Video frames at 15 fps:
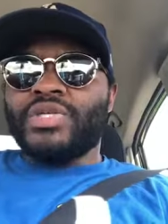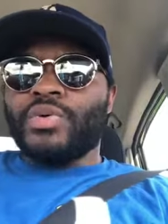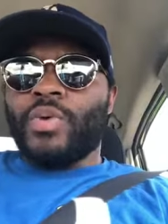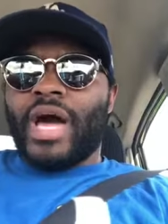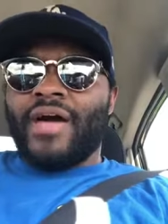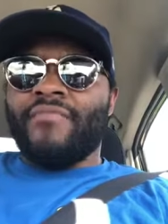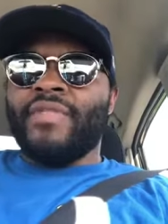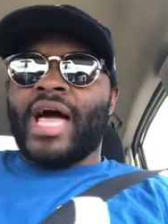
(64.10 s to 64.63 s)
who
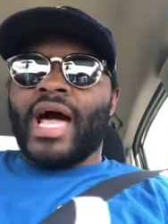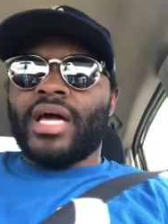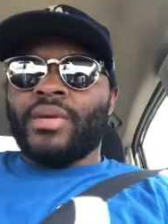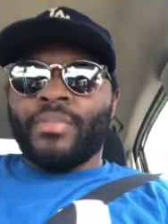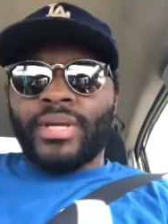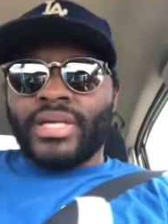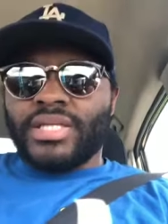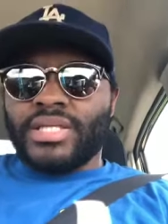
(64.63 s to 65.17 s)
have not
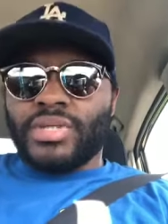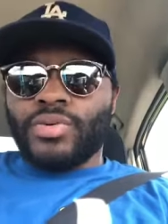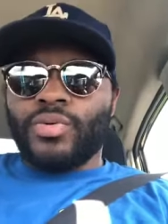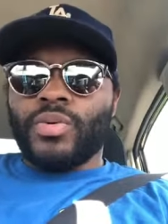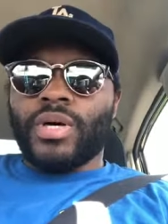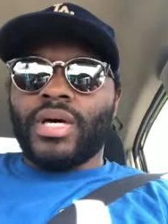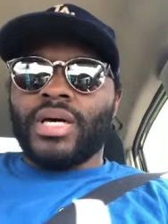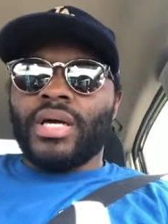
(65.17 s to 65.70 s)
committed
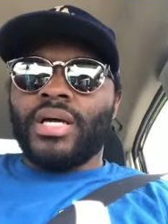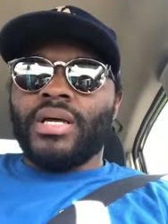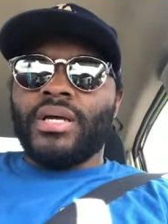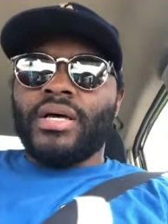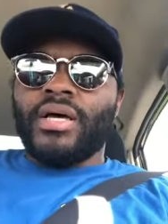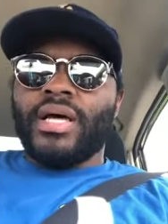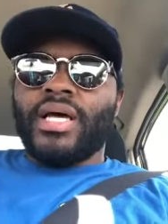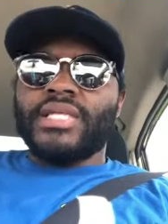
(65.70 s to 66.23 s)
to uh,
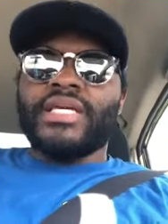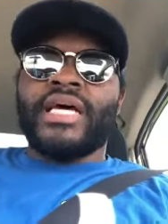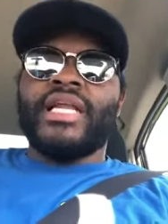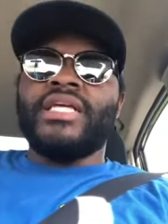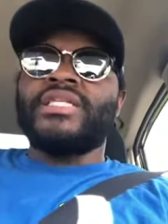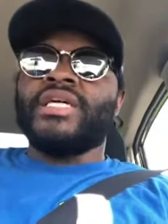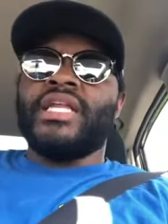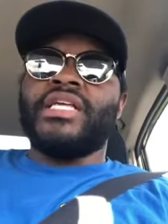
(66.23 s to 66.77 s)
signing
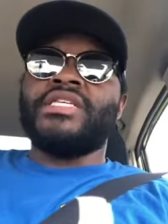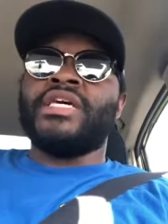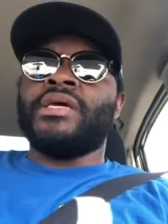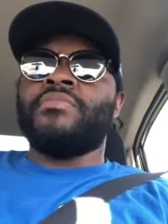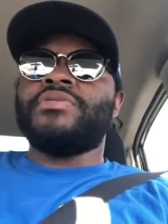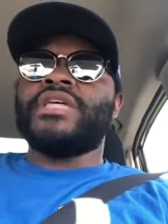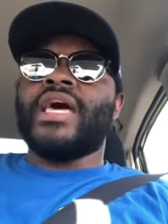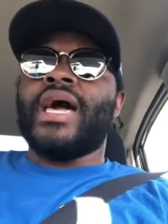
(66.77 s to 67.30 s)
to any
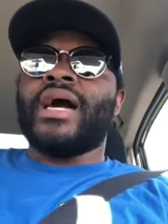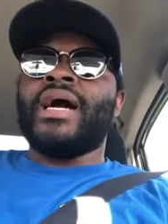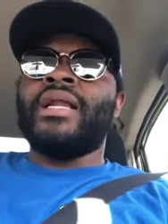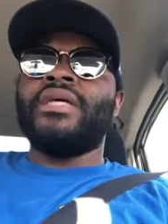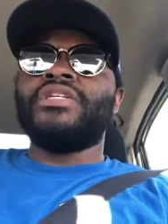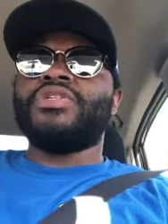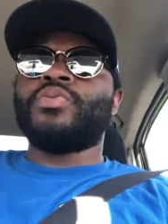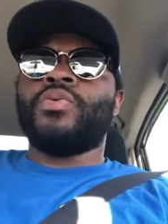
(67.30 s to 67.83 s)
teams yet. I kind
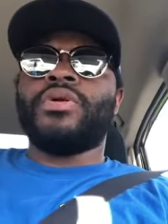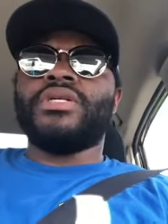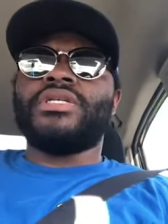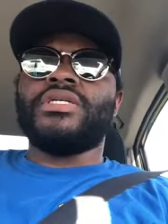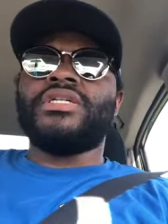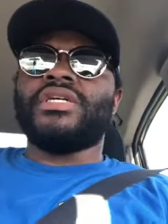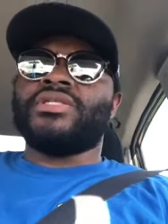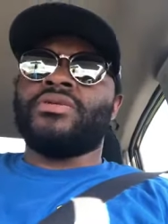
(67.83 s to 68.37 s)
of just wanted to
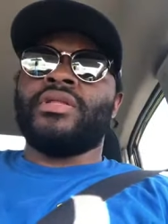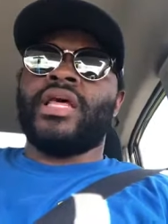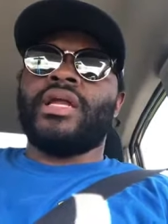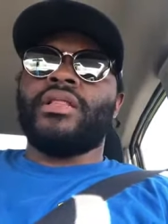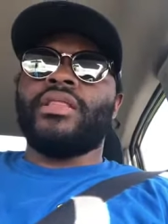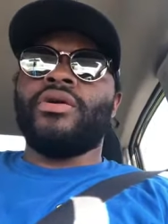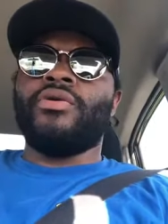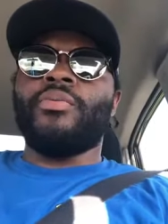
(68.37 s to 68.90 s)
touch on that a
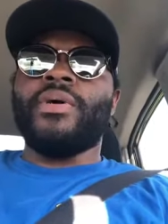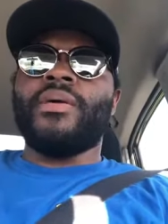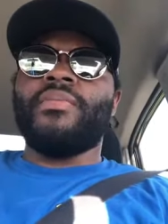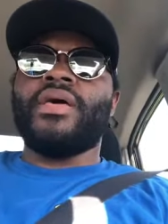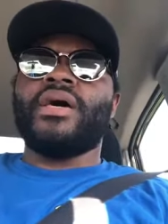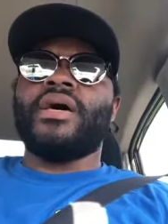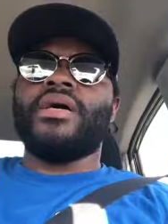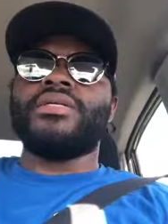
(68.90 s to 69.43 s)
little bit
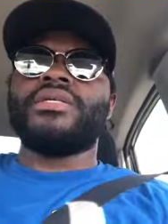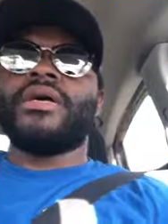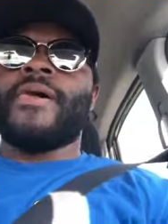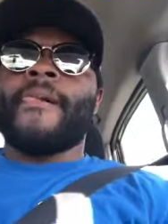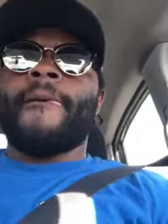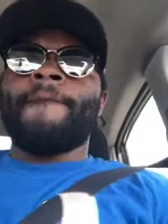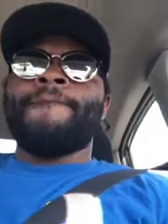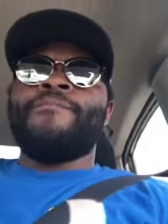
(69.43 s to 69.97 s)
because
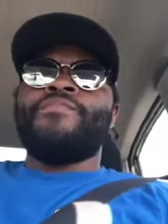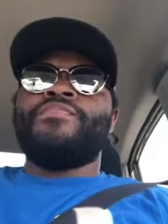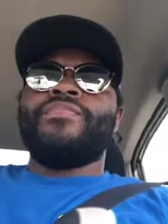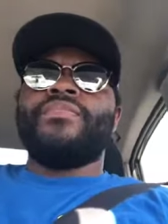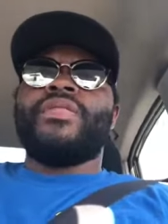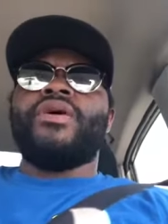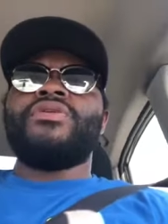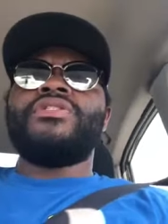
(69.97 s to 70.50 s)

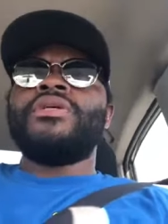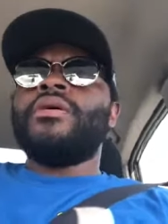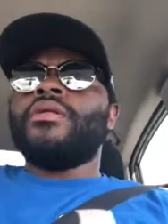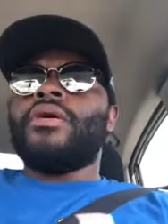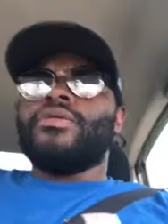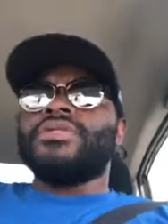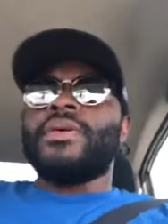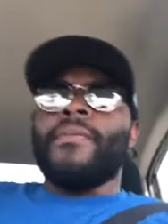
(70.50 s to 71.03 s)
there still
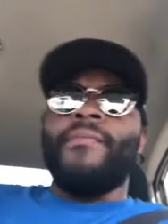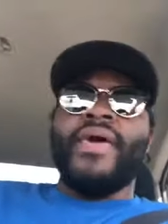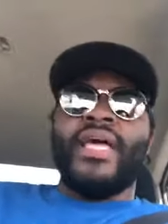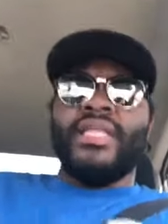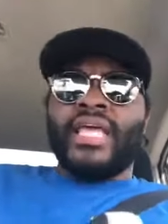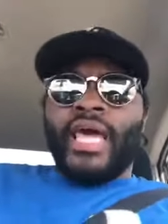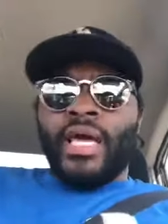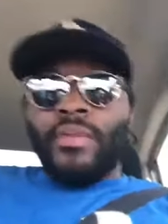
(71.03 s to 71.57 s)
are some big
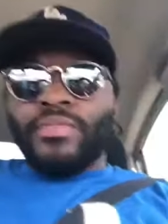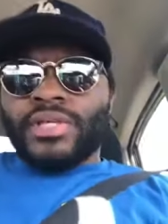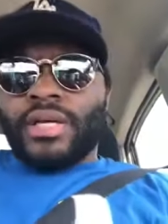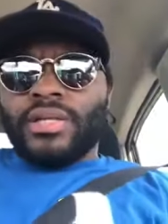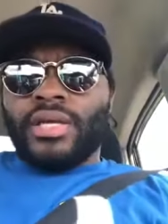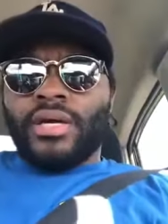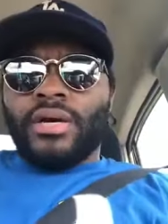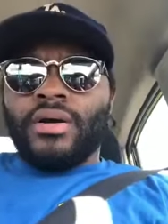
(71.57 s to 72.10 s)
names out
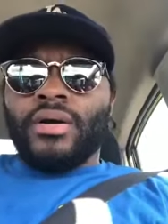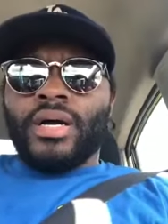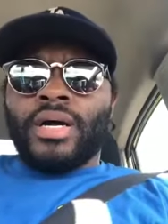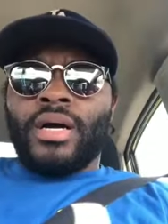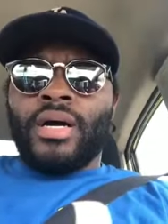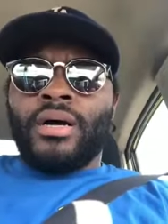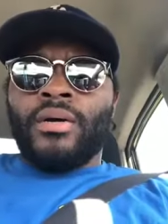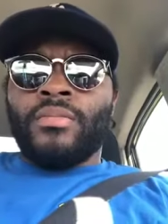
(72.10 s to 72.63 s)
there.
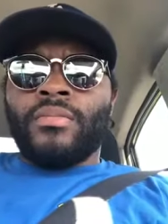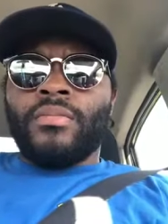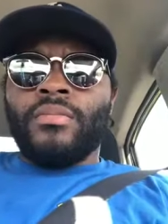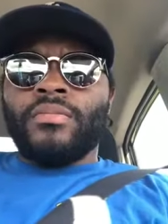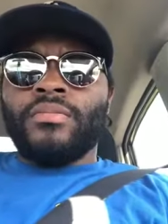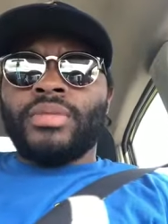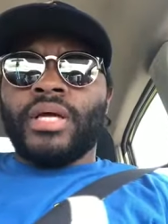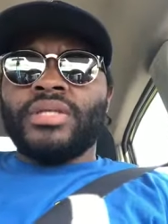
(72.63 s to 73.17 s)
Um,
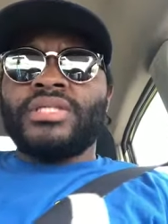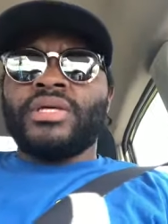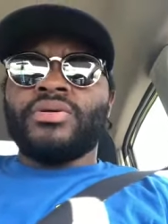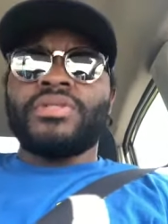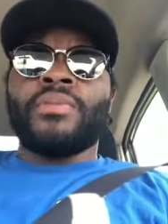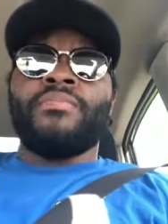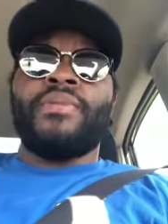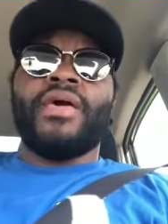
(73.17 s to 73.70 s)
there's still
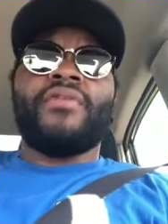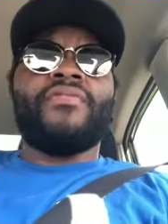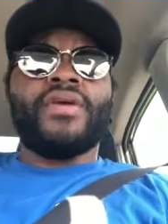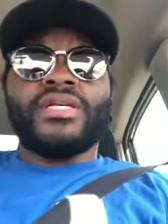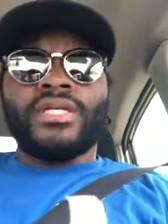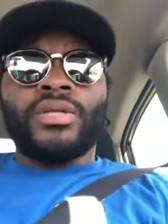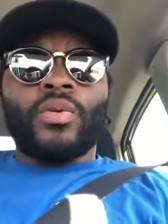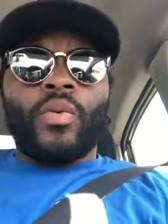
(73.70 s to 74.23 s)
some big
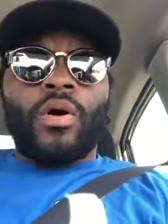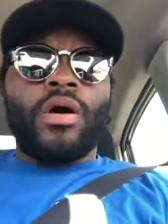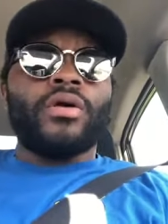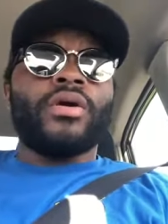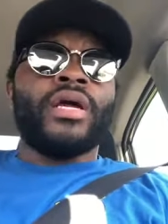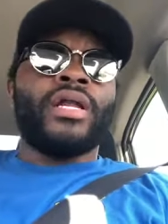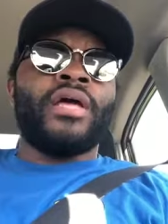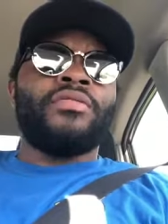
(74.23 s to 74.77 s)
fish in the water,
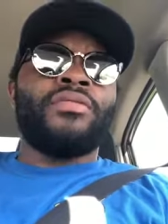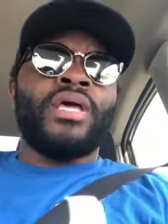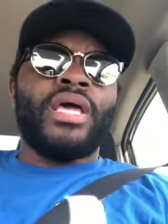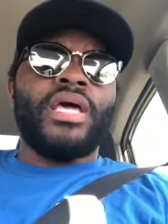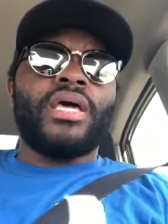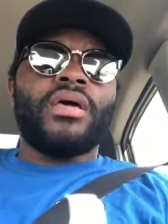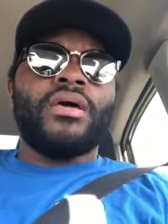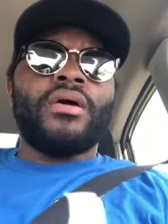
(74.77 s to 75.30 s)
and I
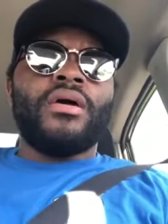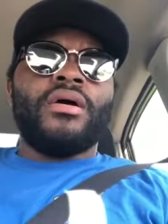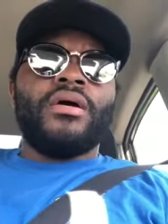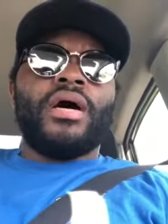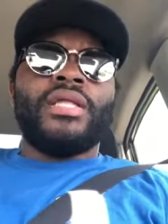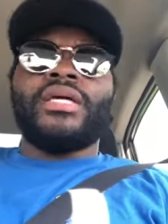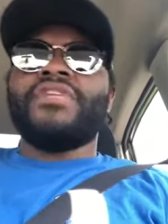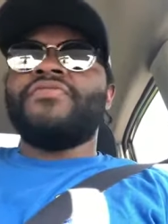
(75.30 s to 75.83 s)
think
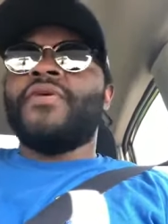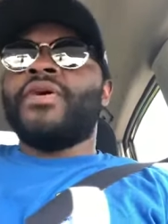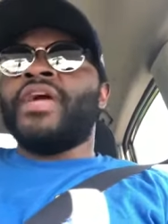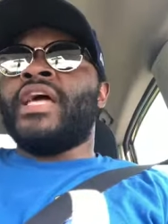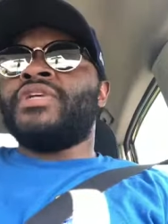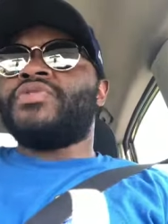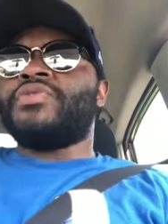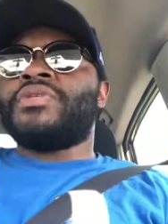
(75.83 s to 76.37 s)
I think it's very
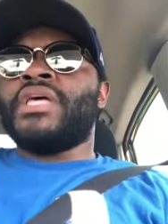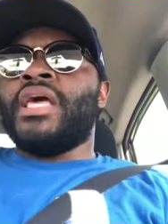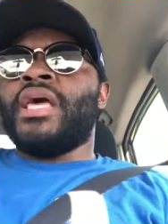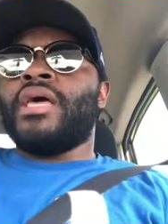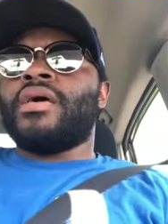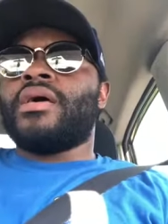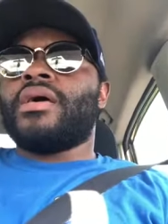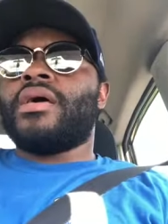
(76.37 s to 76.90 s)

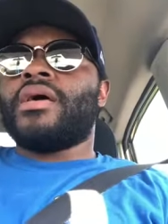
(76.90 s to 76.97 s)
interesting